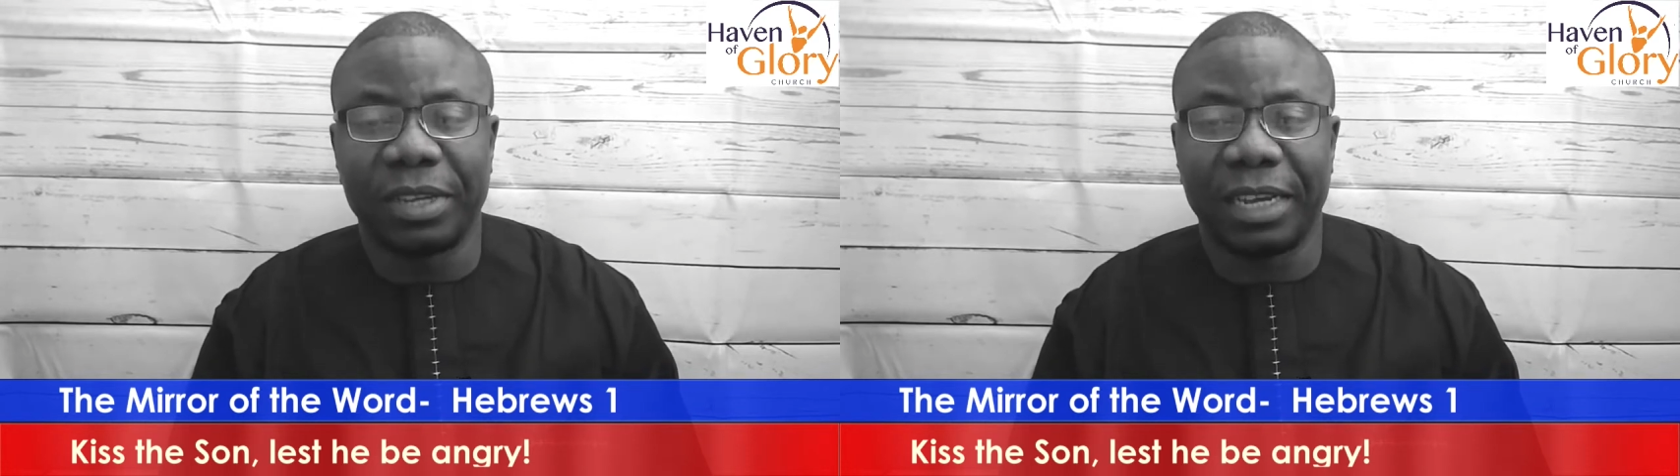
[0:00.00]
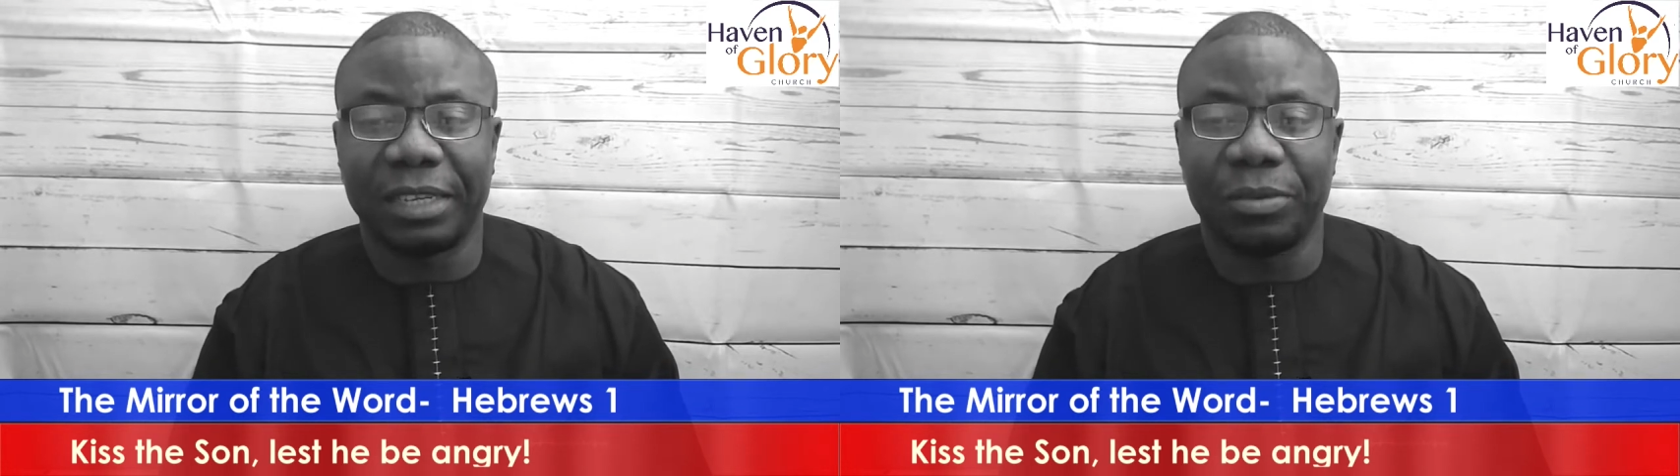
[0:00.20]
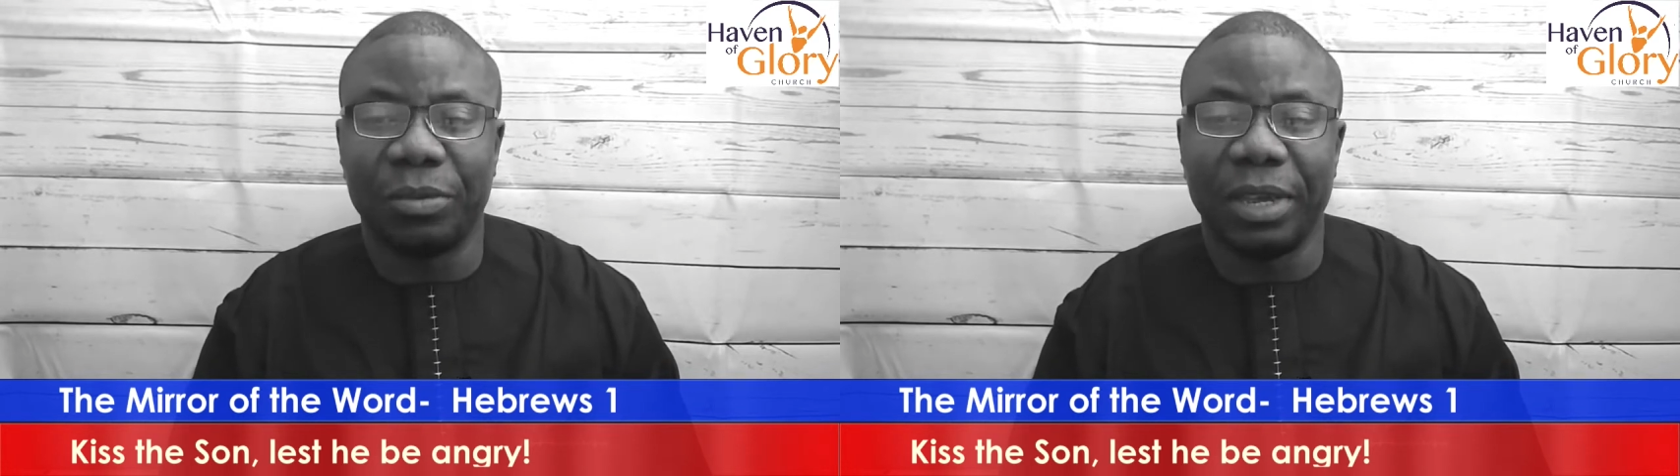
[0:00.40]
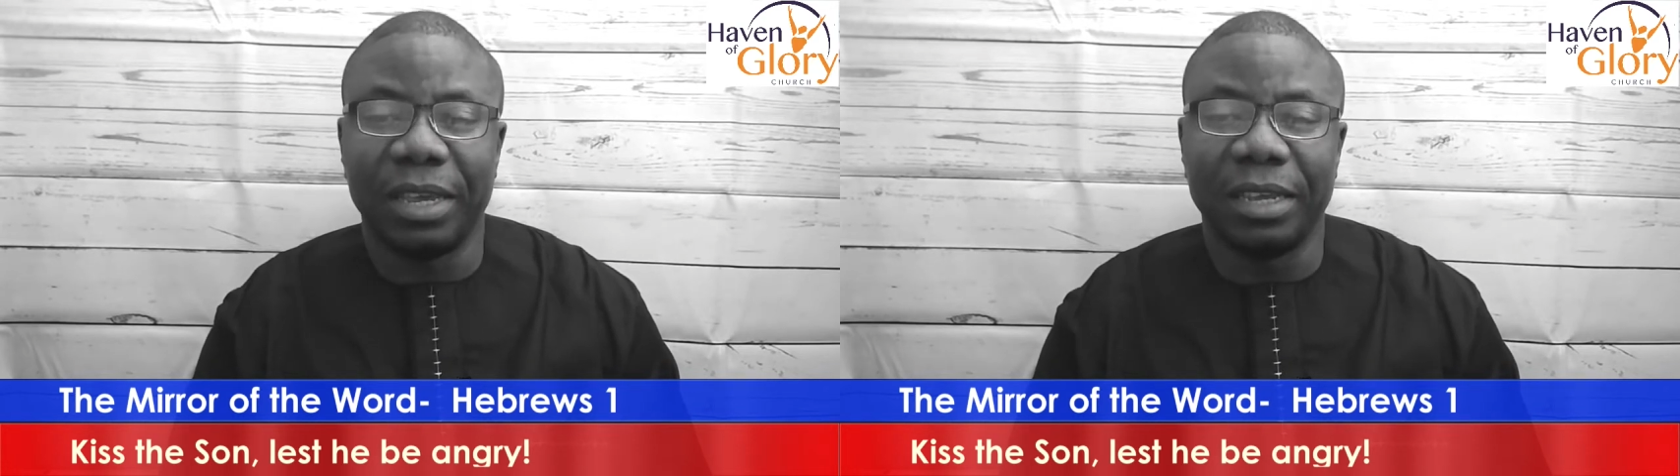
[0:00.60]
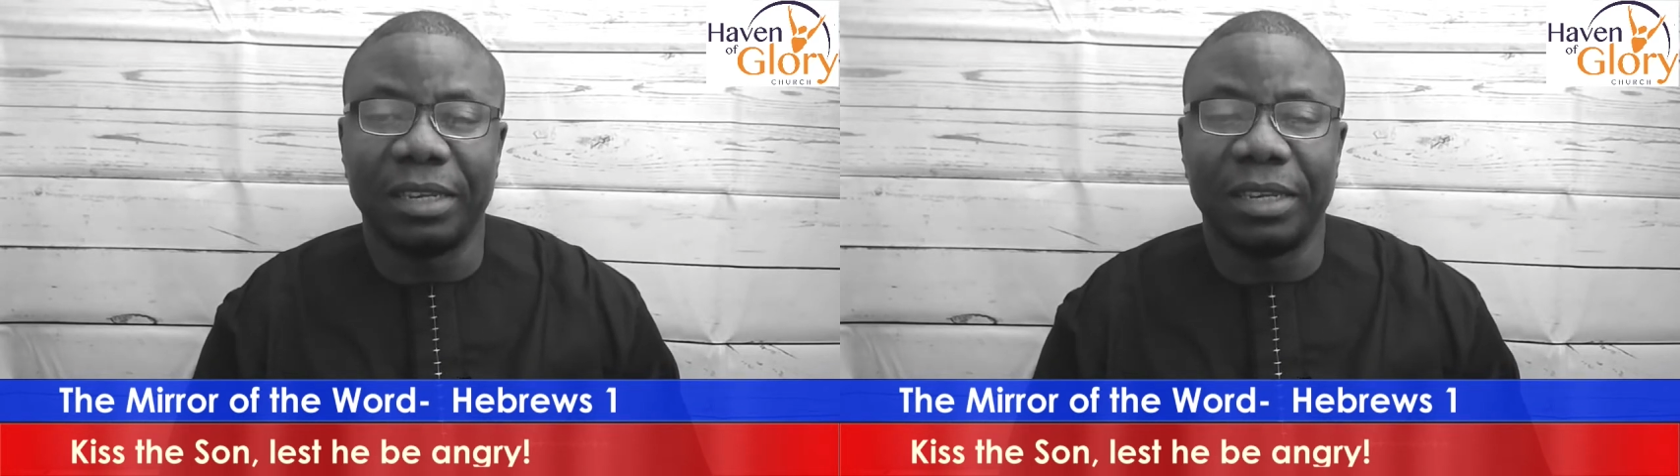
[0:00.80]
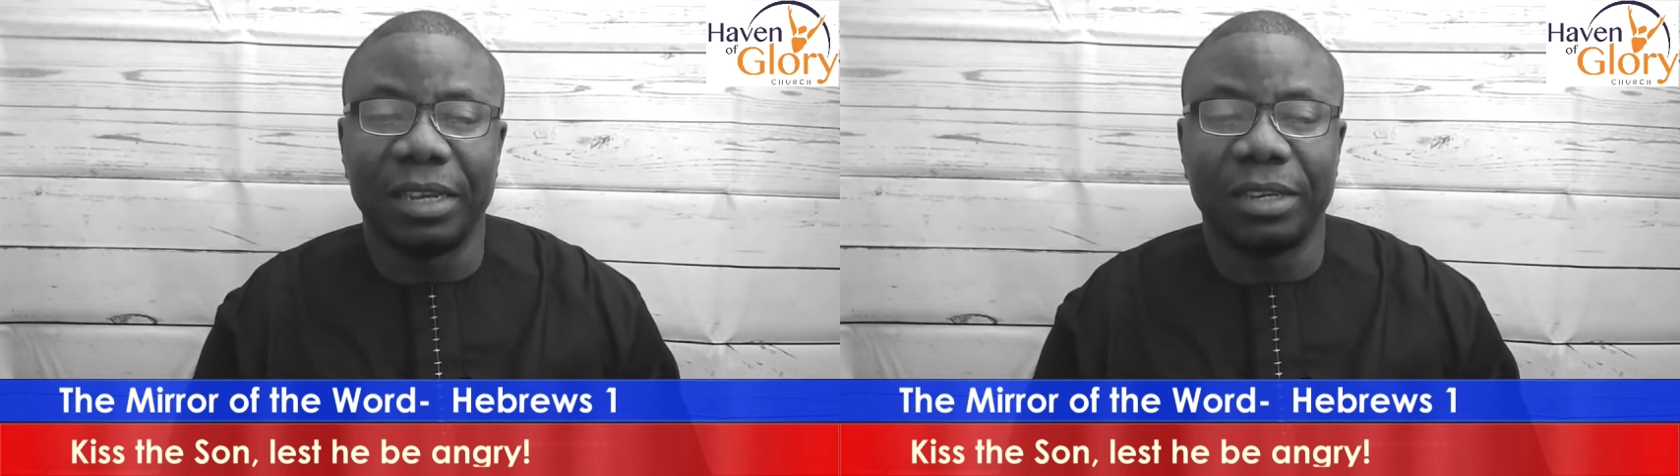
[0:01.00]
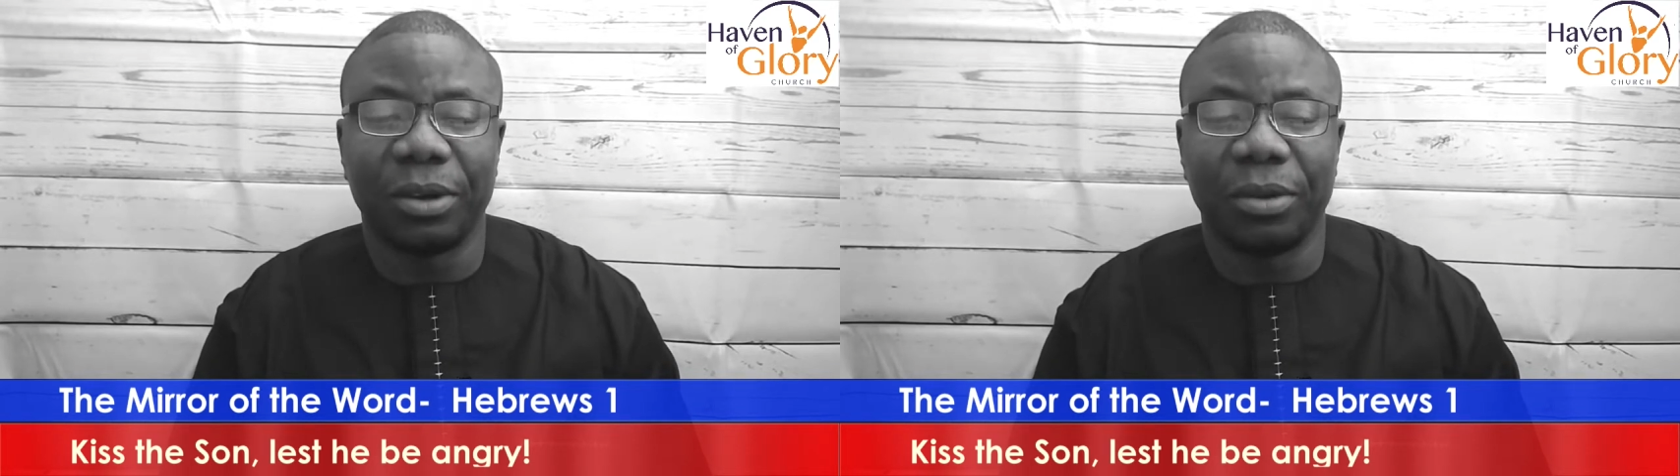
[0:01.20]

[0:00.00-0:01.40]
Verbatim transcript: that we did